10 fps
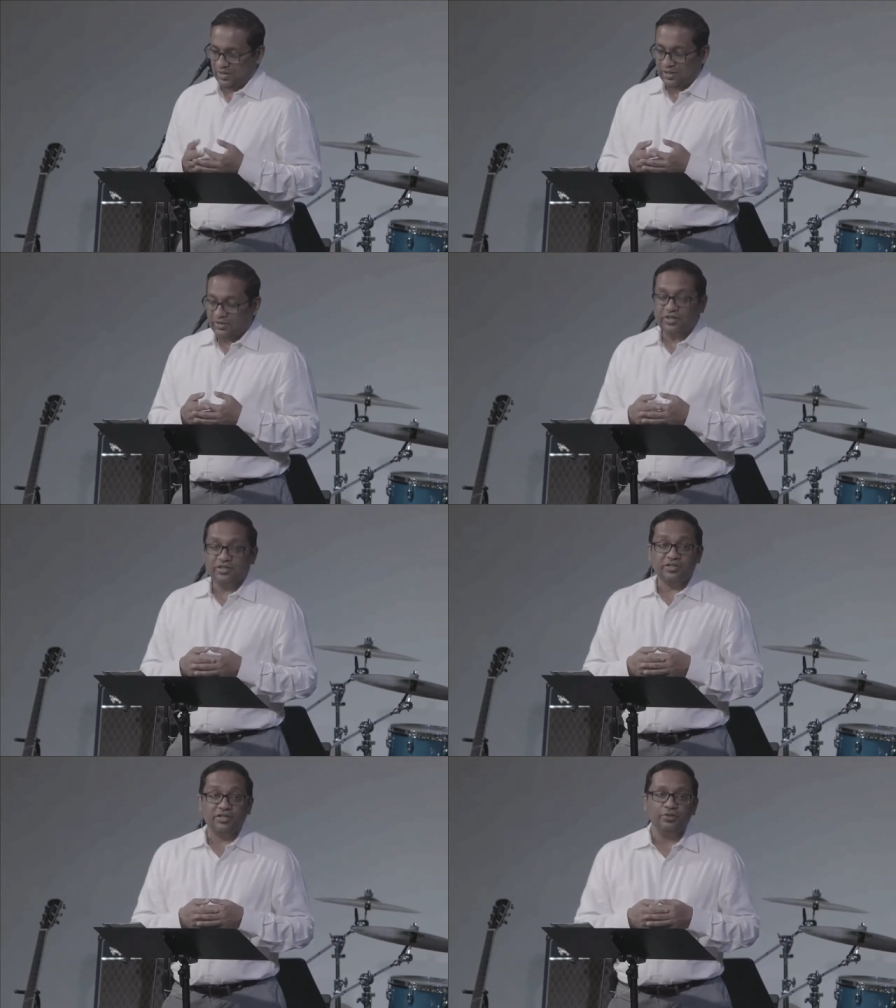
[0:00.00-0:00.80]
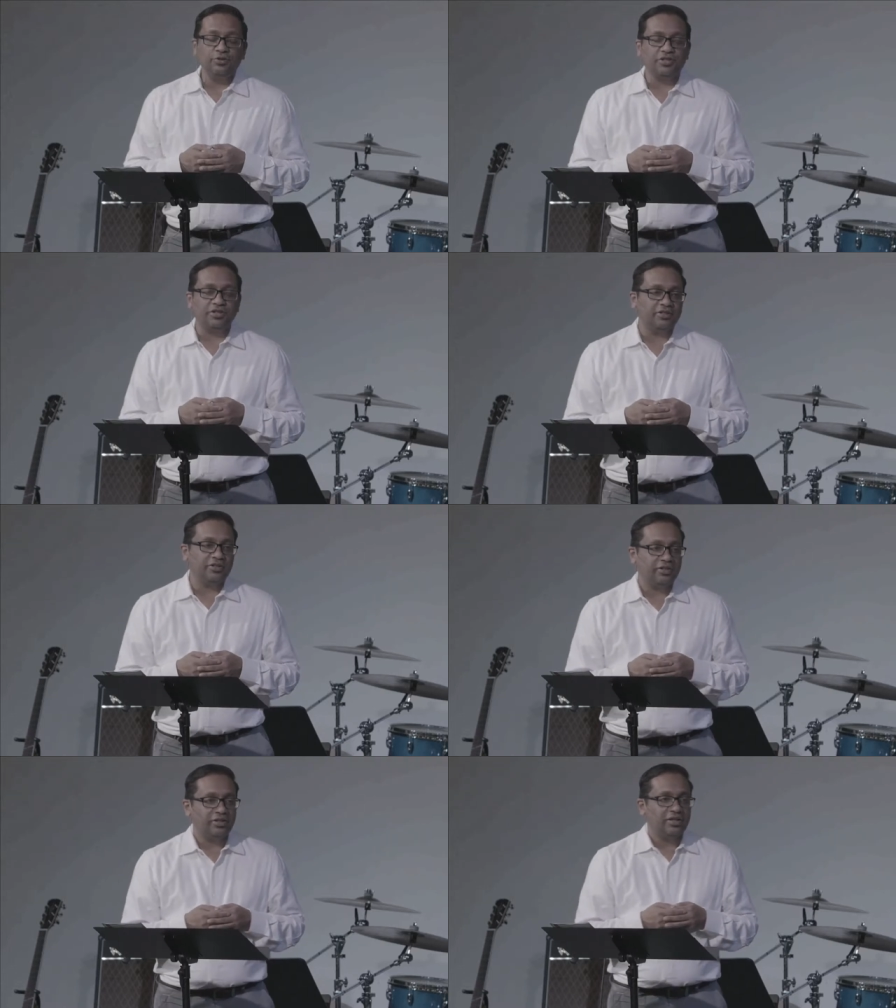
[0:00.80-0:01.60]
And thus, the solution
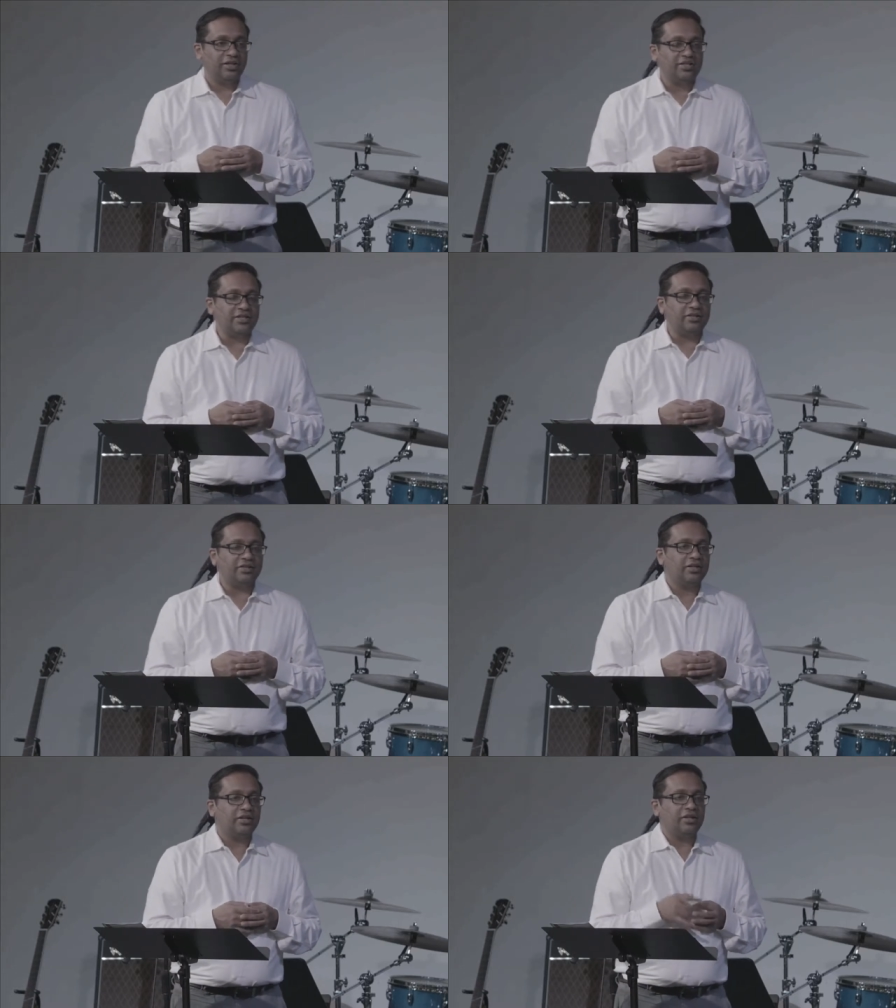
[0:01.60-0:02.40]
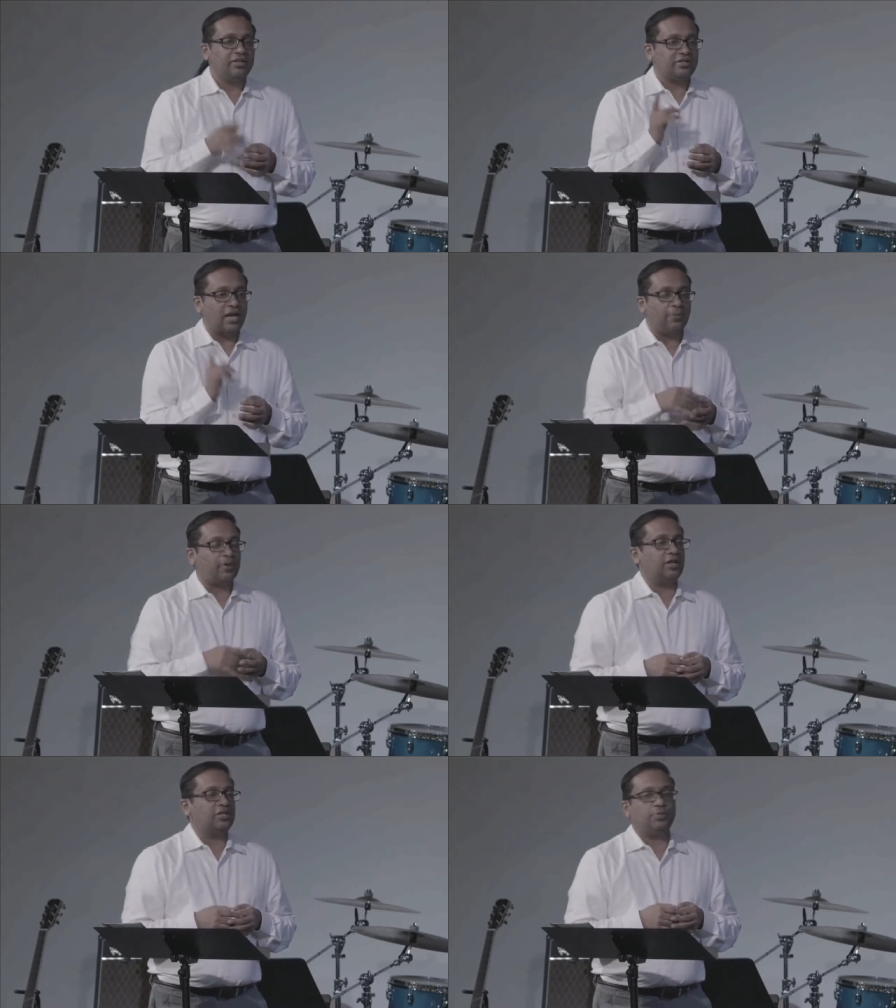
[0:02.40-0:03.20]
isn't stop
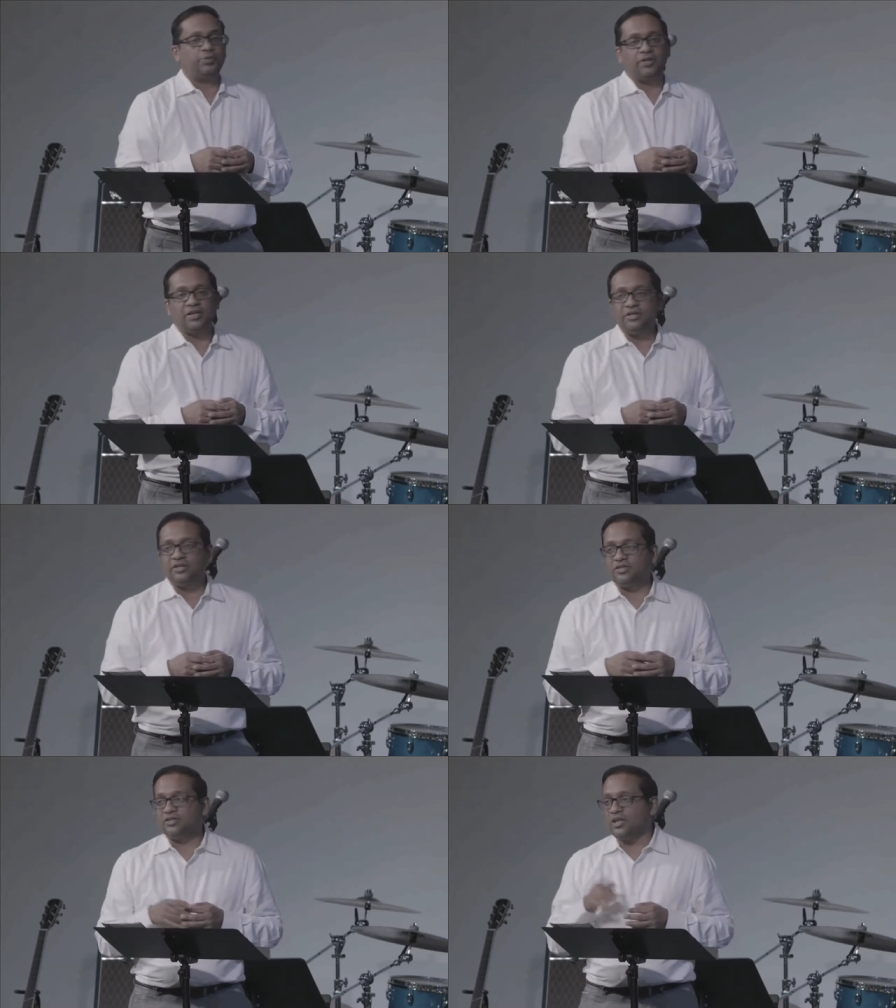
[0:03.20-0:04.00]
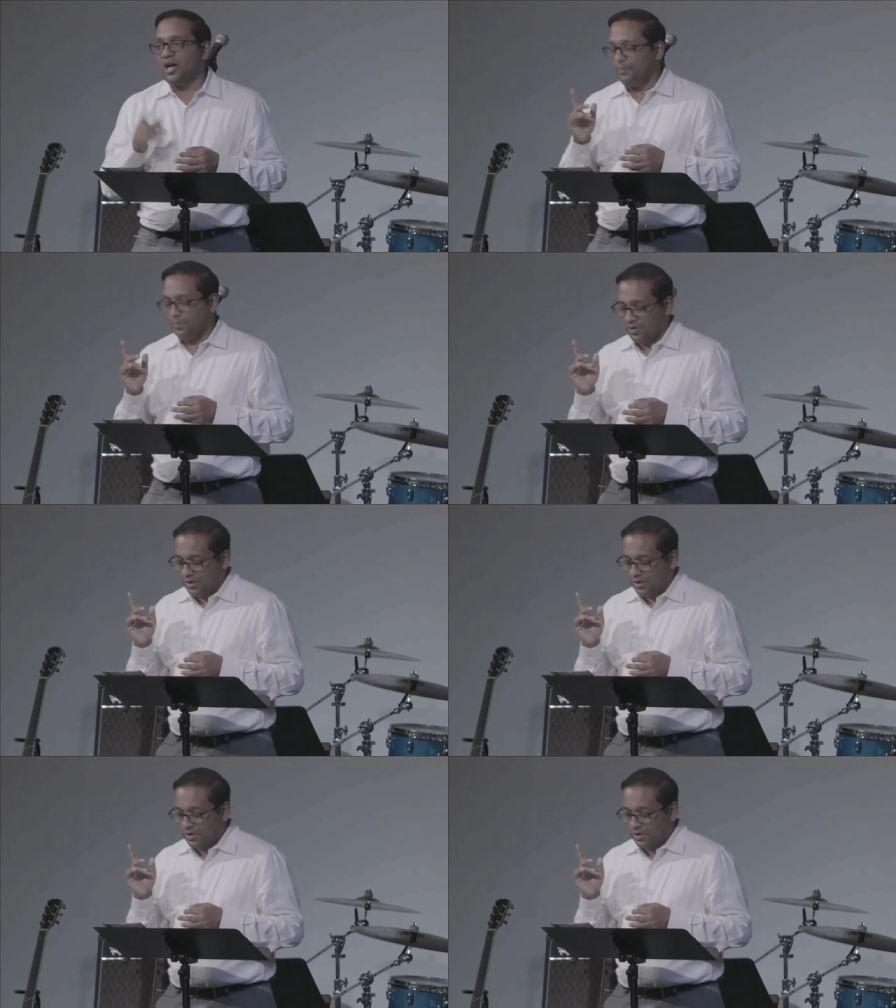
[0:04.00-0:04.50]
gossiping, It not stop